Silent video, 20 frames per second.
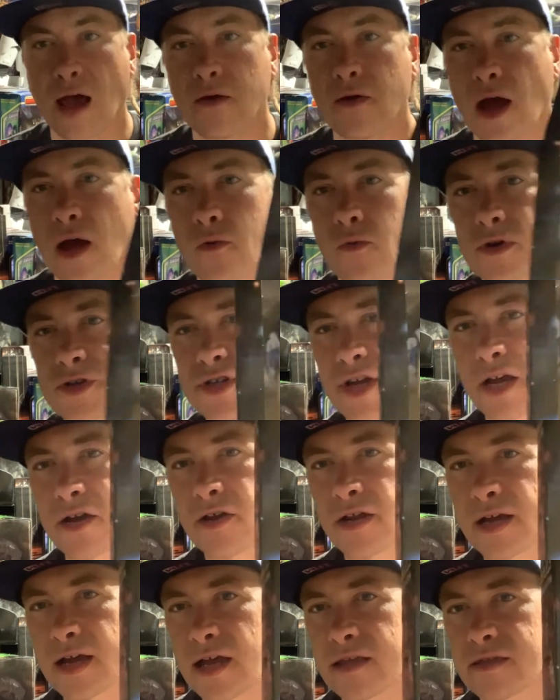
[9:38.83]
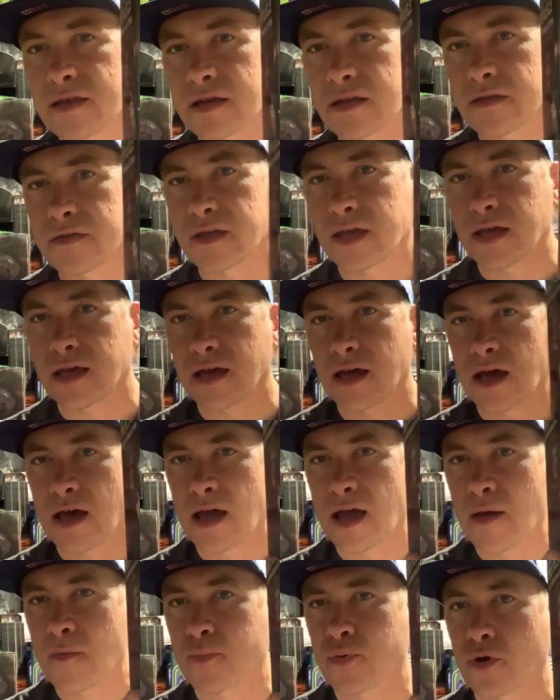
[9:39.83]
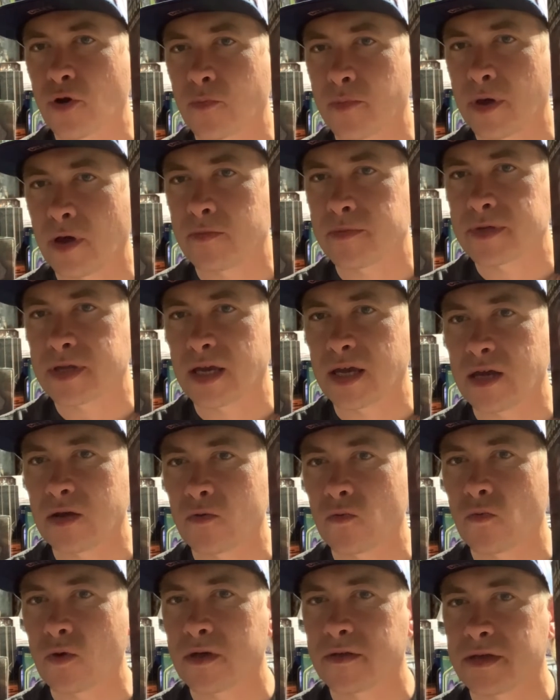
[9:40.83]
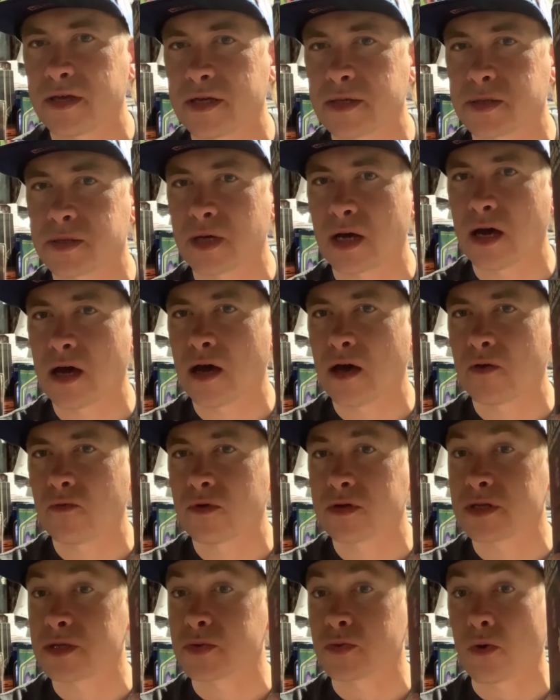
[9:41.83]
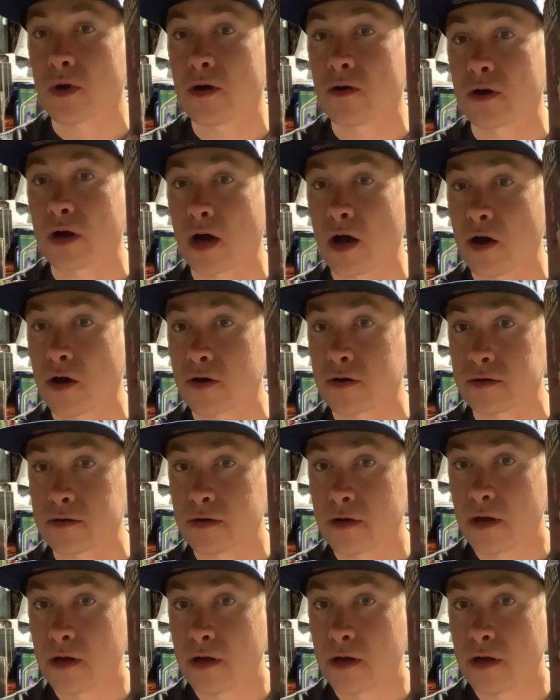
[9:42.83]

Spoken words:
wish I could have got the Emperor Palpatine with his Royal Guard,